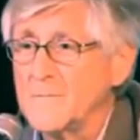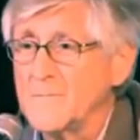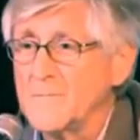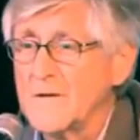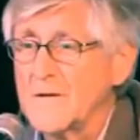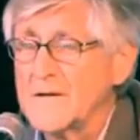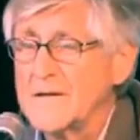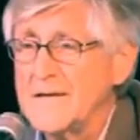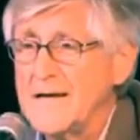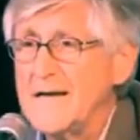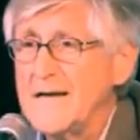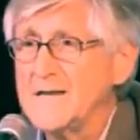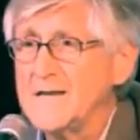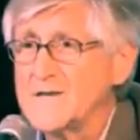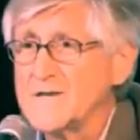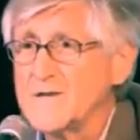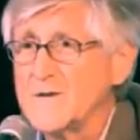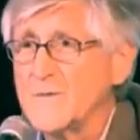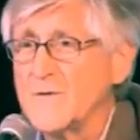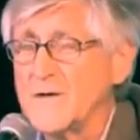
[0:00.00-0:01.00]
the
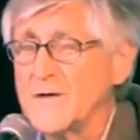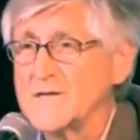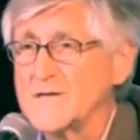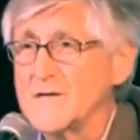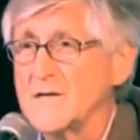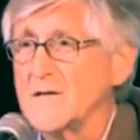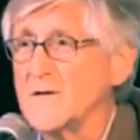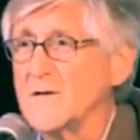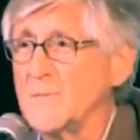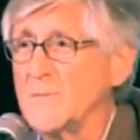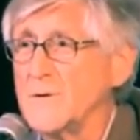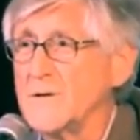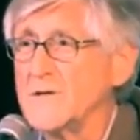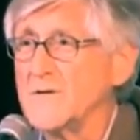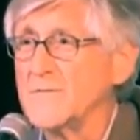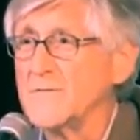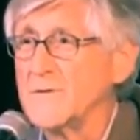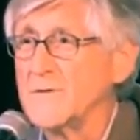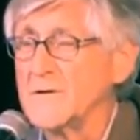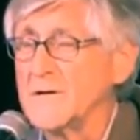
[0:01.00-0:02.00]
Canadians do things a little bit
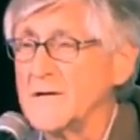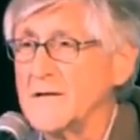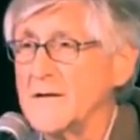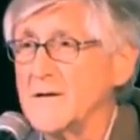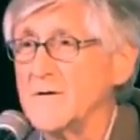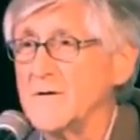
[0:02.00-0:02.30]
differently there.